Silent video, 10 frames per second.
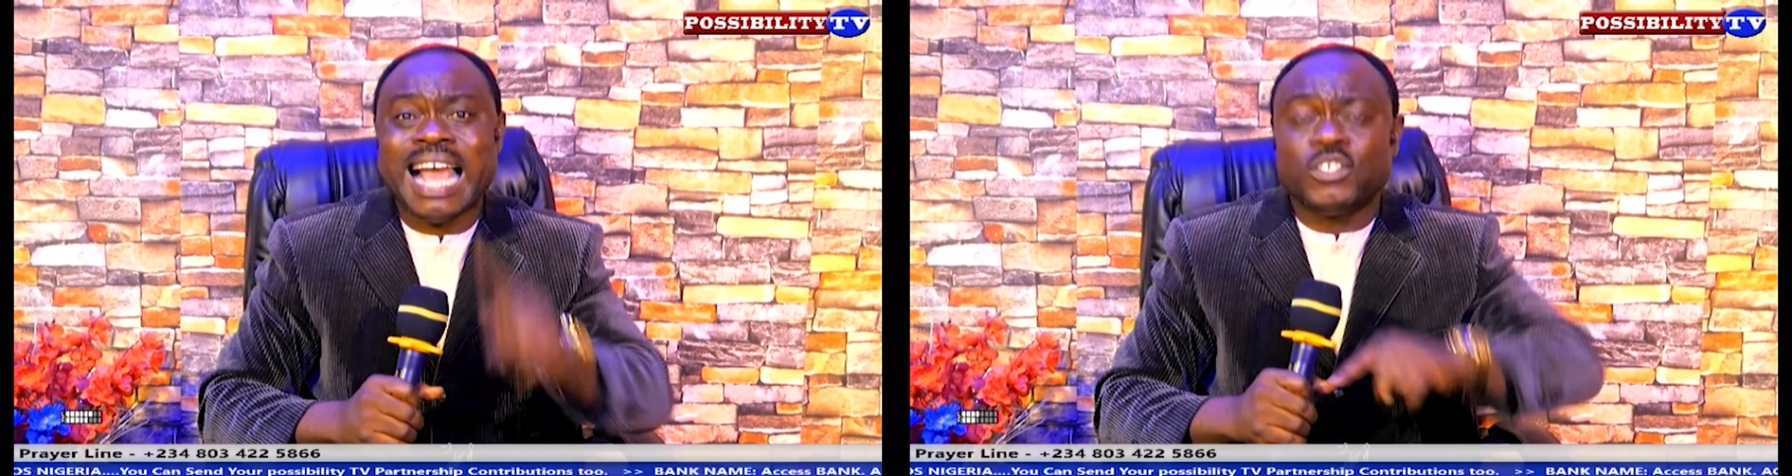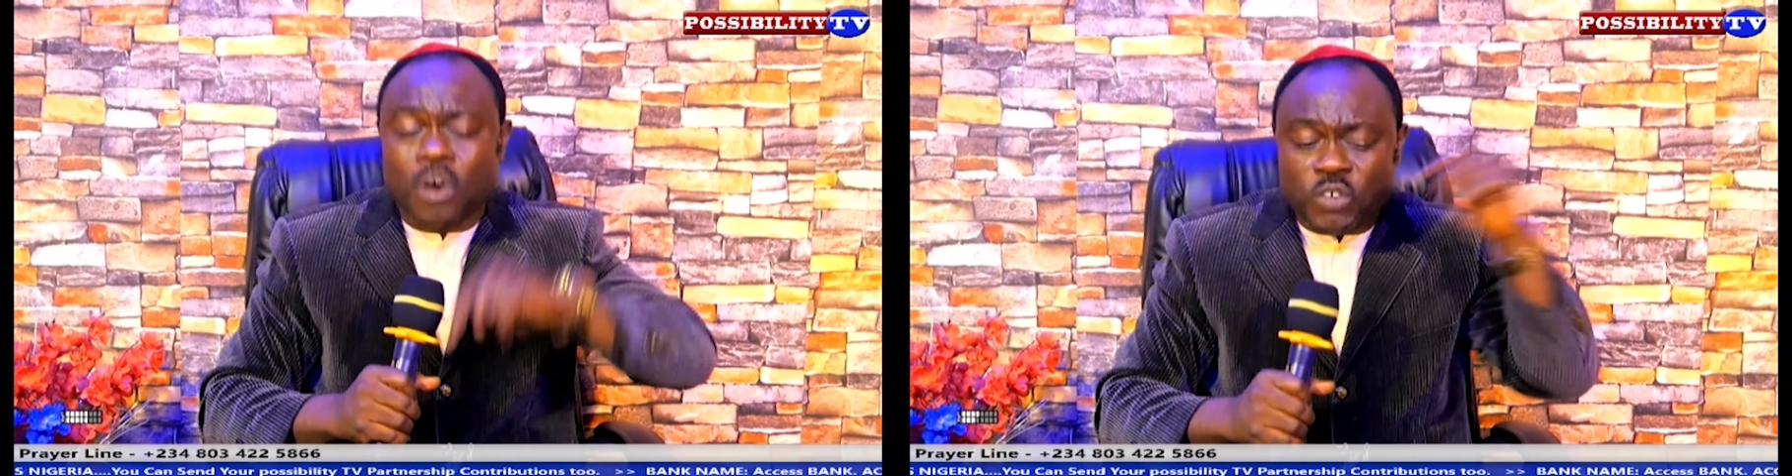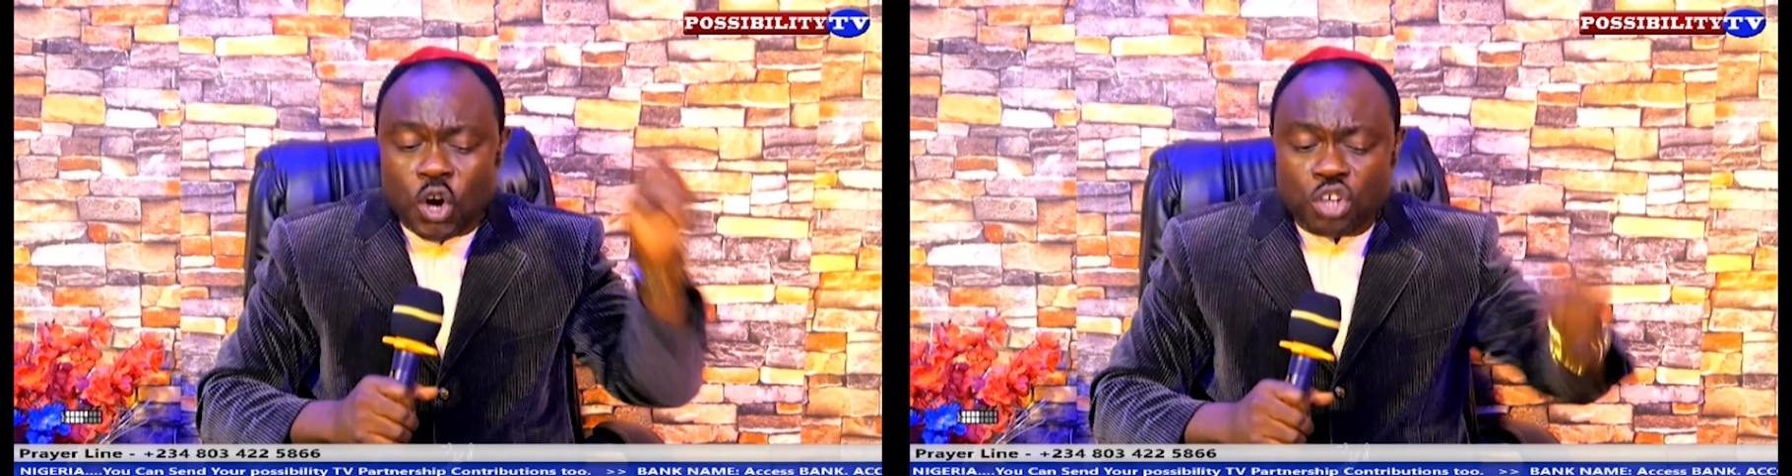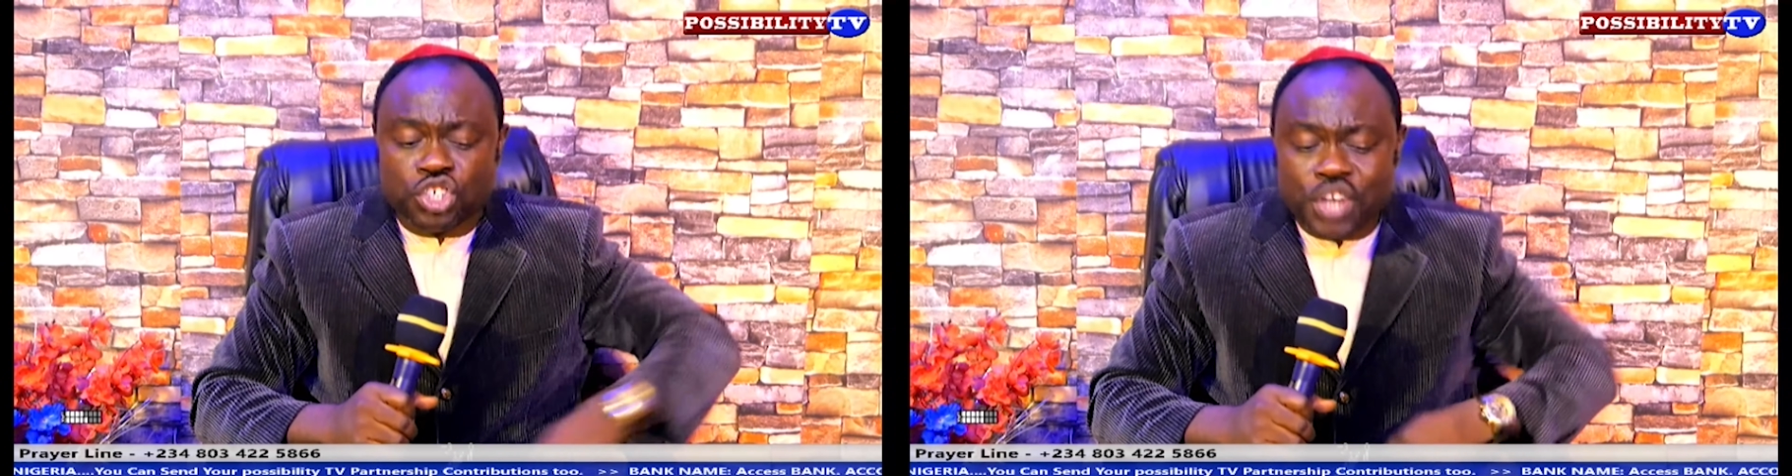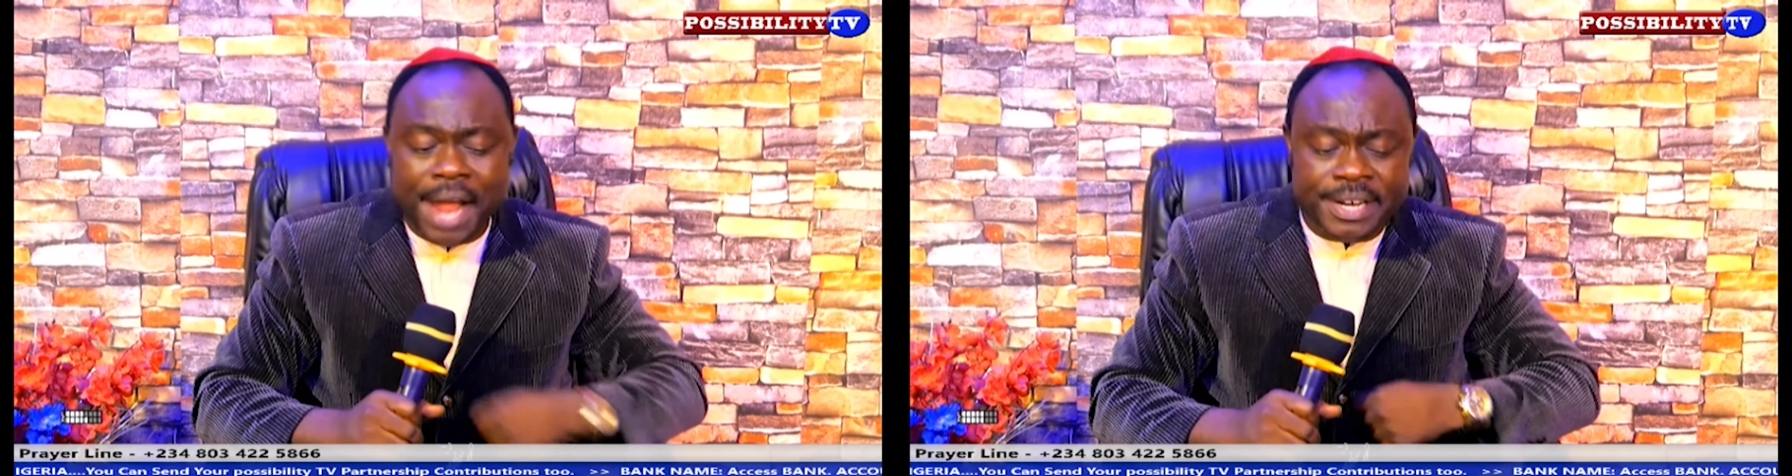of God
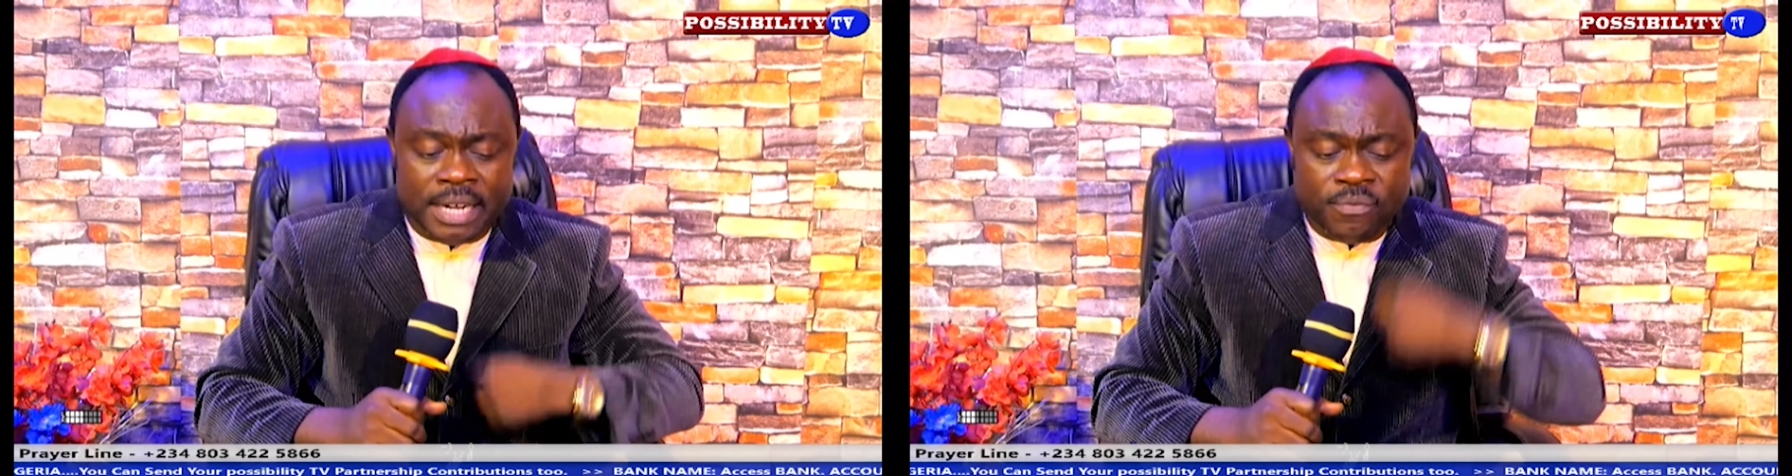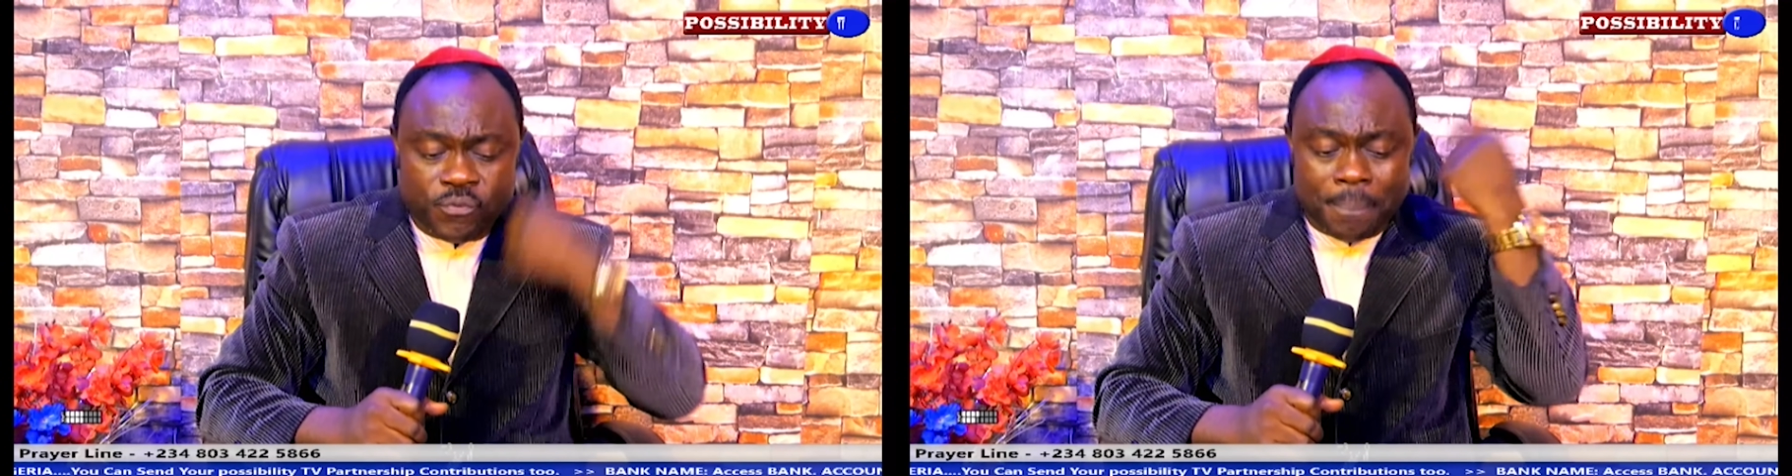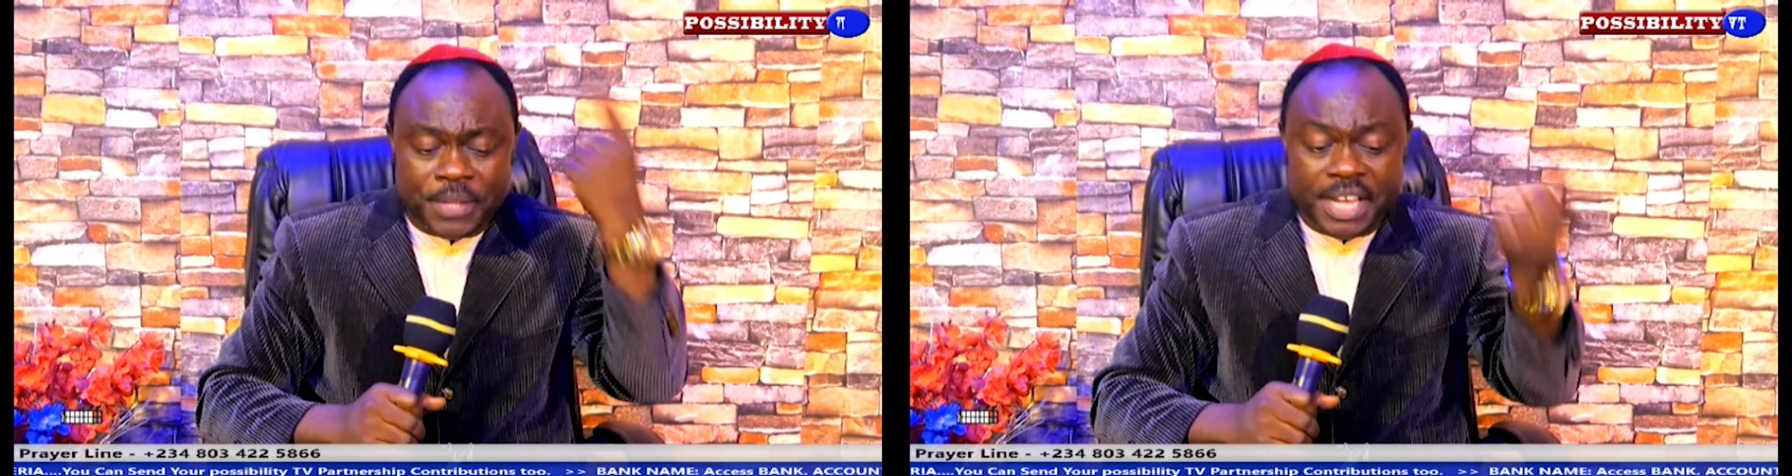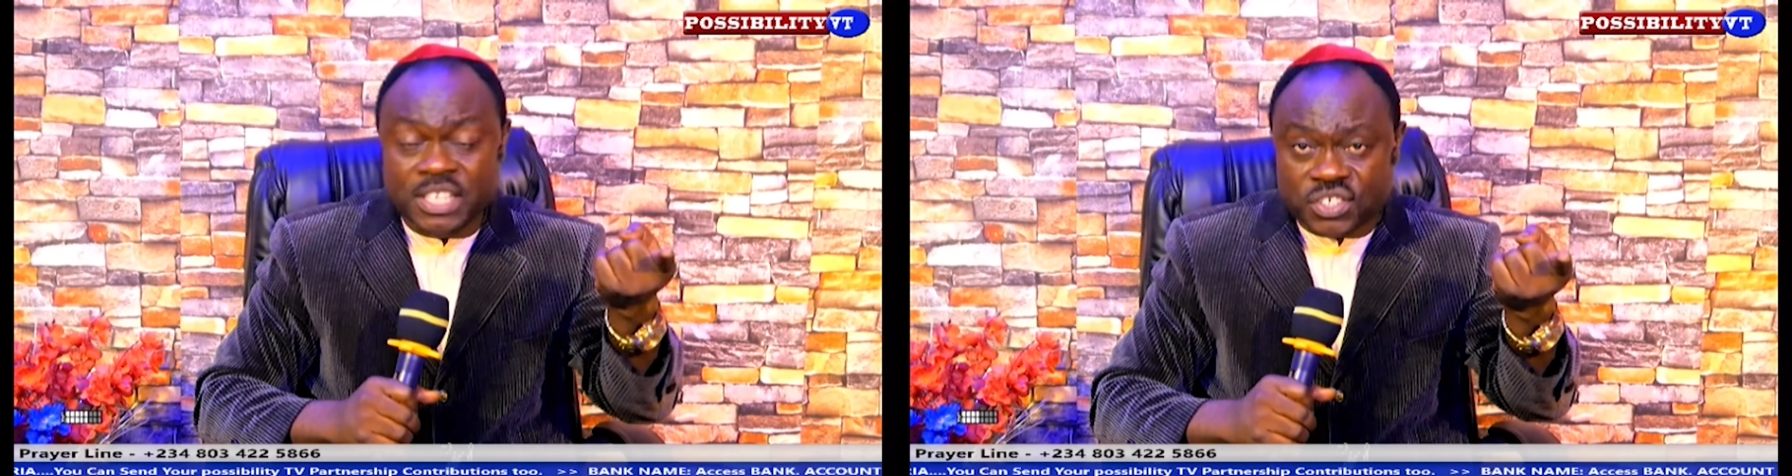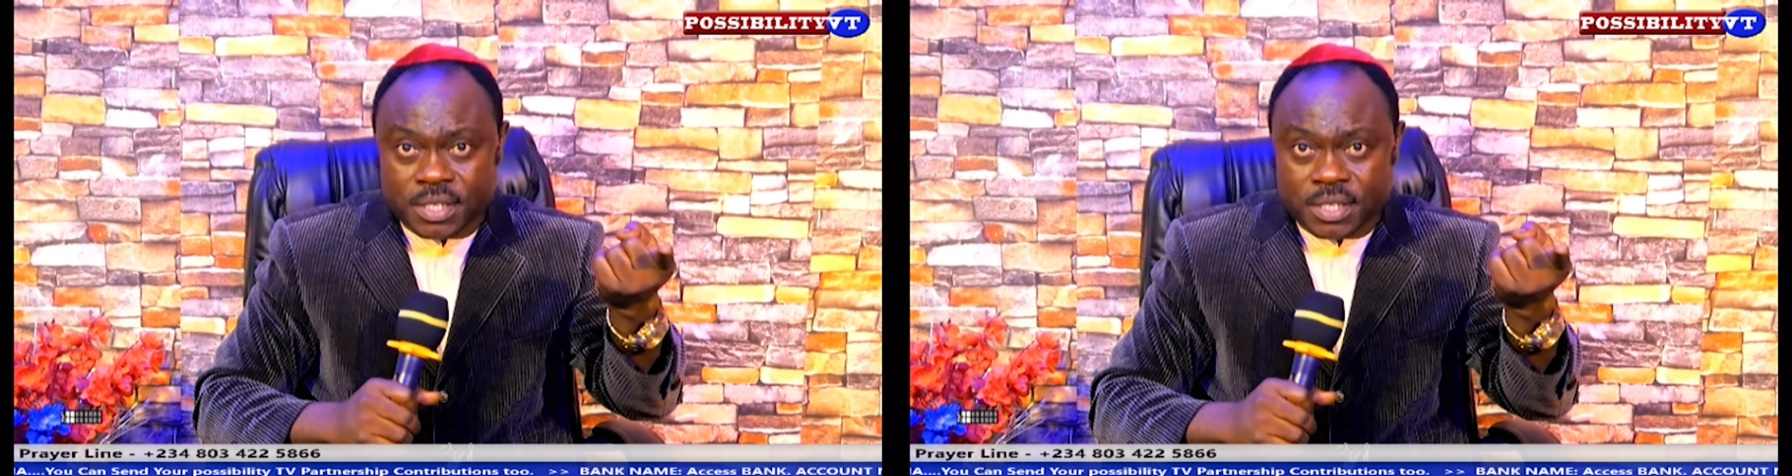shining from the east